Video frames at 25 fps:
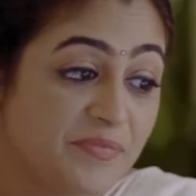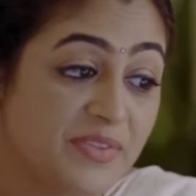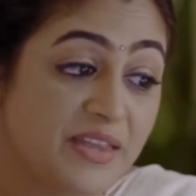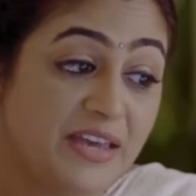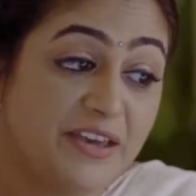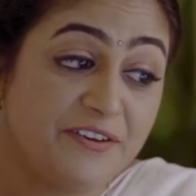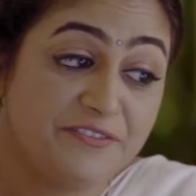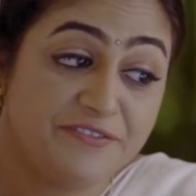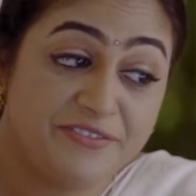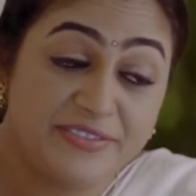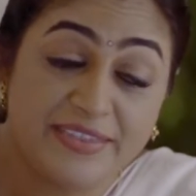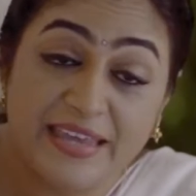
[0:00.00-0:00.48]

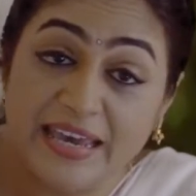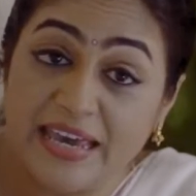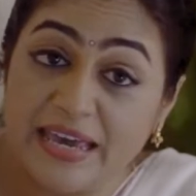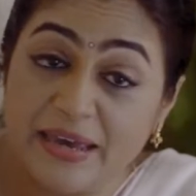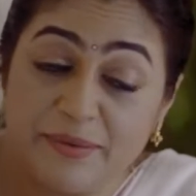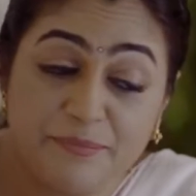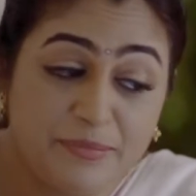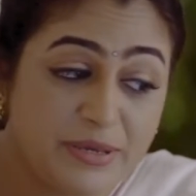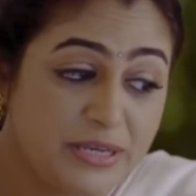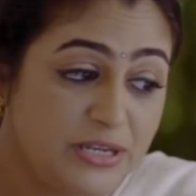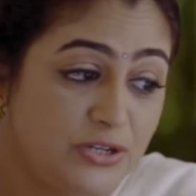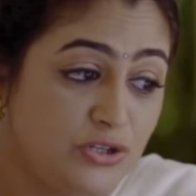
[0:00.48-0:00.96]
if they
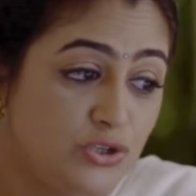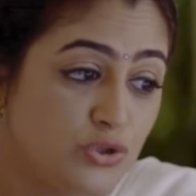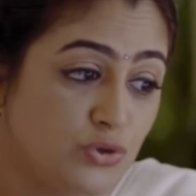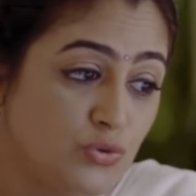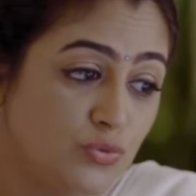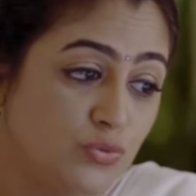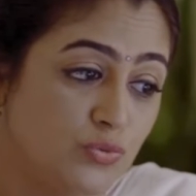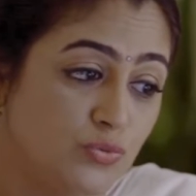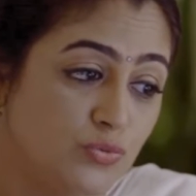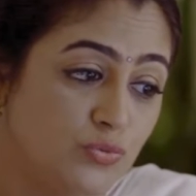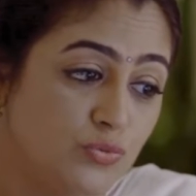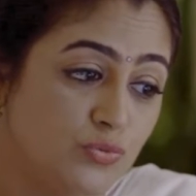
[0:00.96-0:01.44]
be
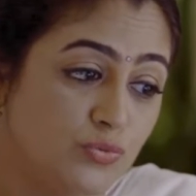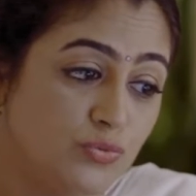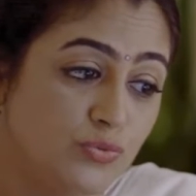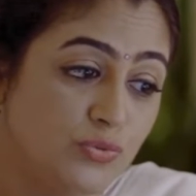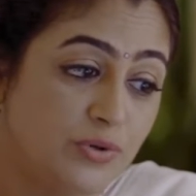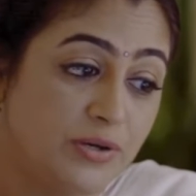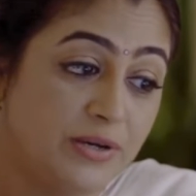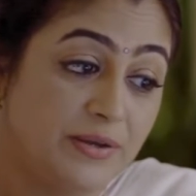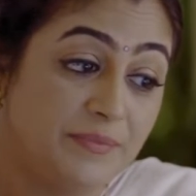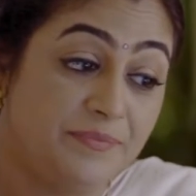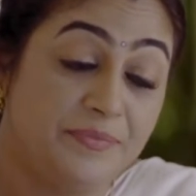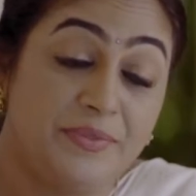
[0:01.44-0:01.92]
two,
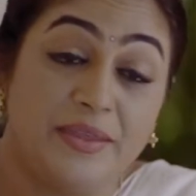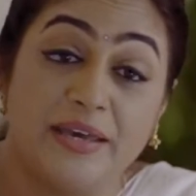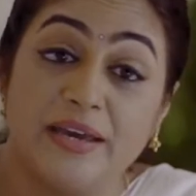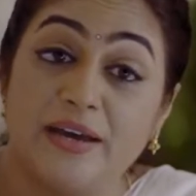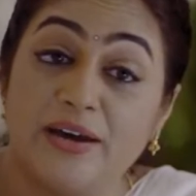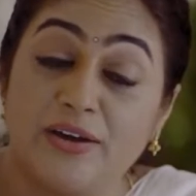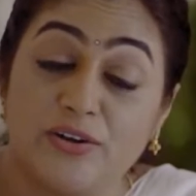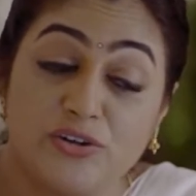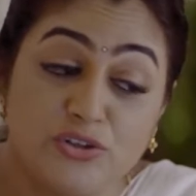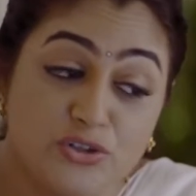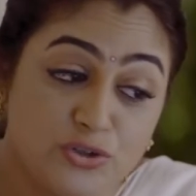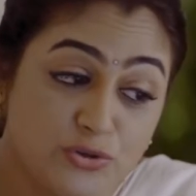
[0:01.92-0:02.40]
they
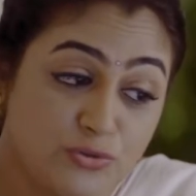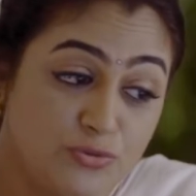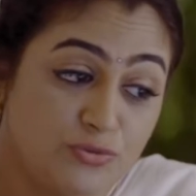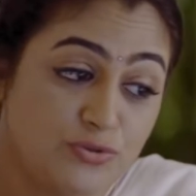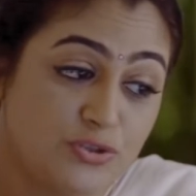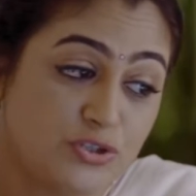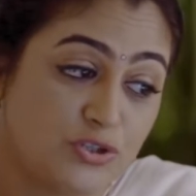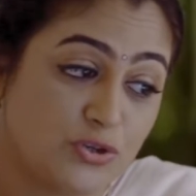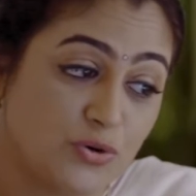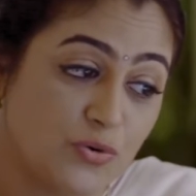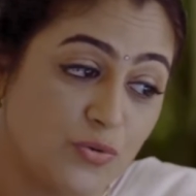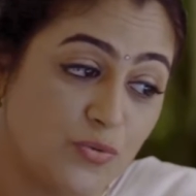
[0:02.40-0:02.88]
are two
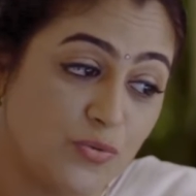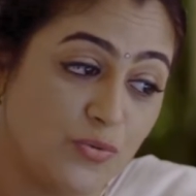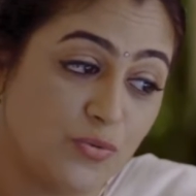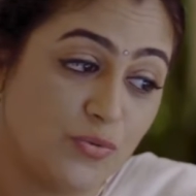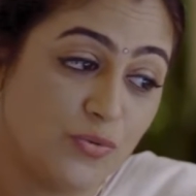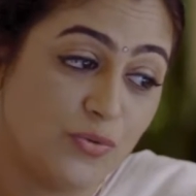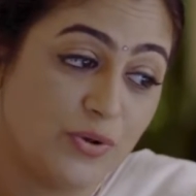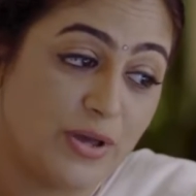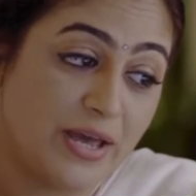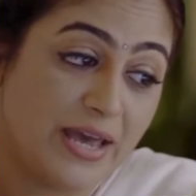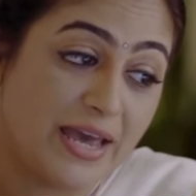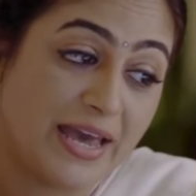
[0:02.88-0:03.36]
so,
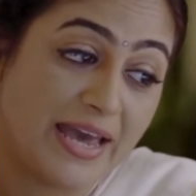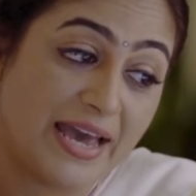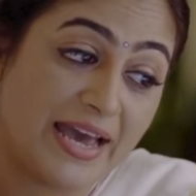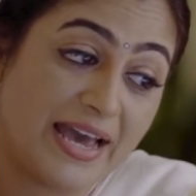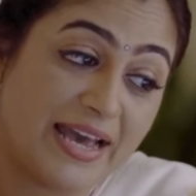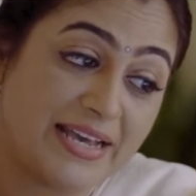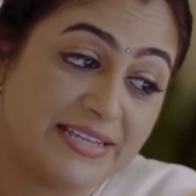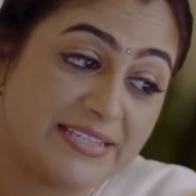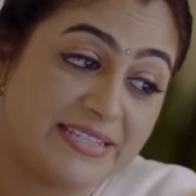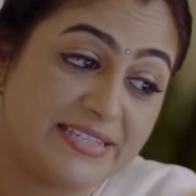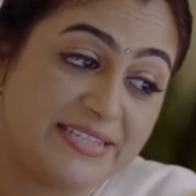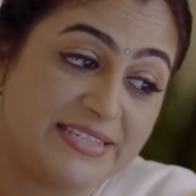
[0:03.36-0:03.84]

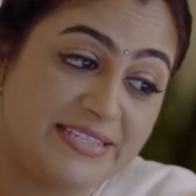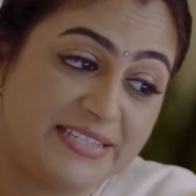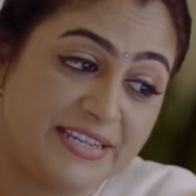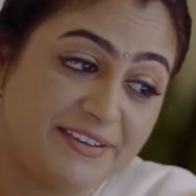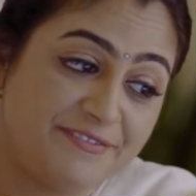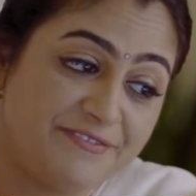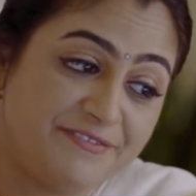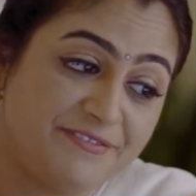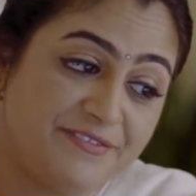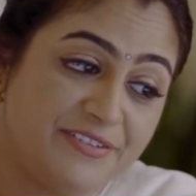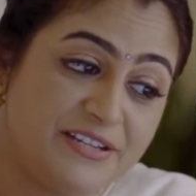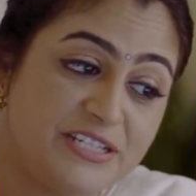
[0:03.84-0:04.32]
as
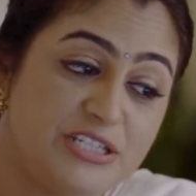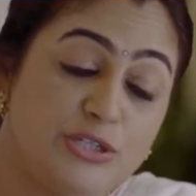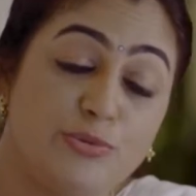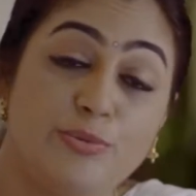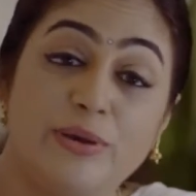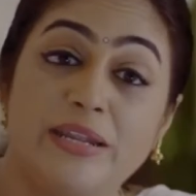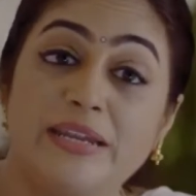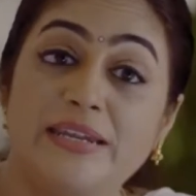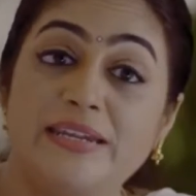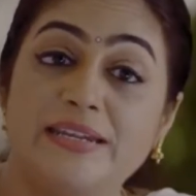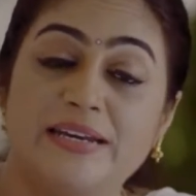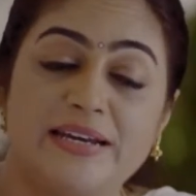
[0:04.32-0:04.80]
stiff
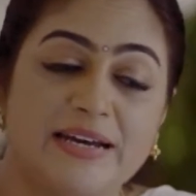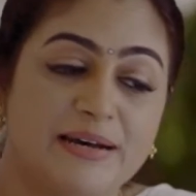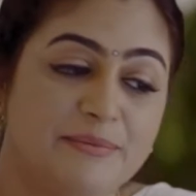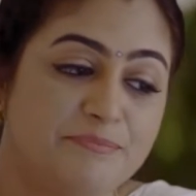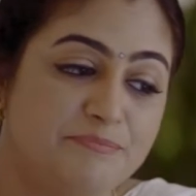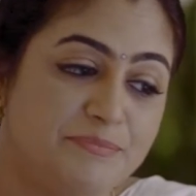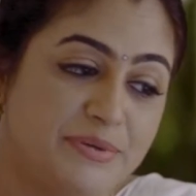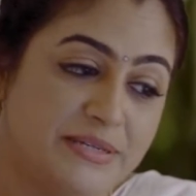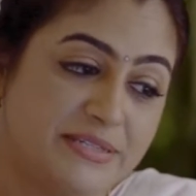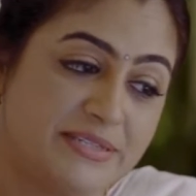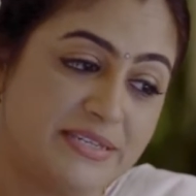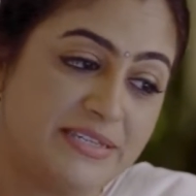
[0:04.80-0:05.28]
twin
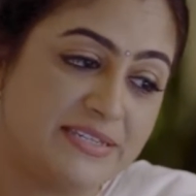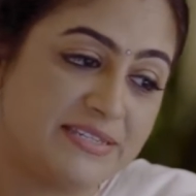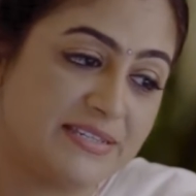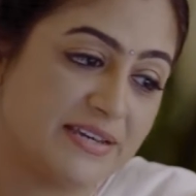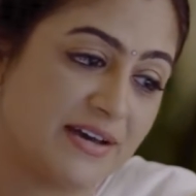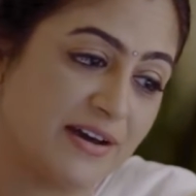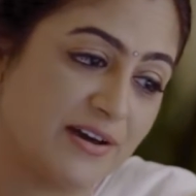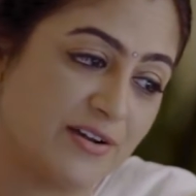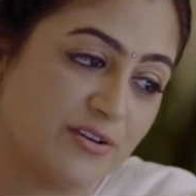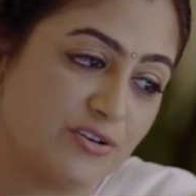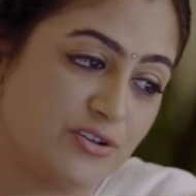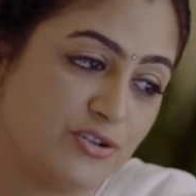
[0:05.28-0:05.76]
compasses
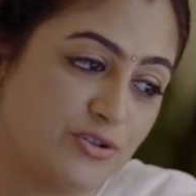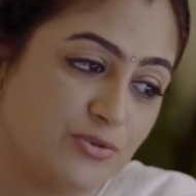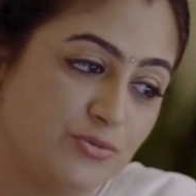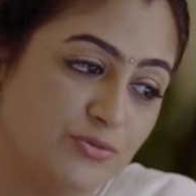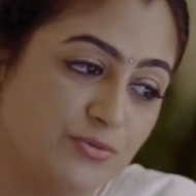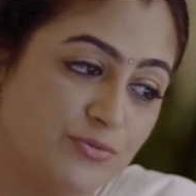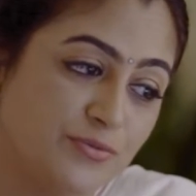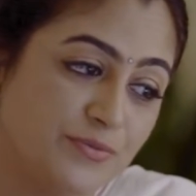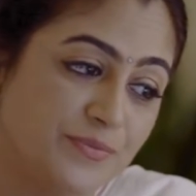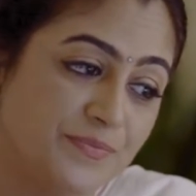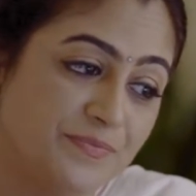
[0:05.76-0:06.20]
are two.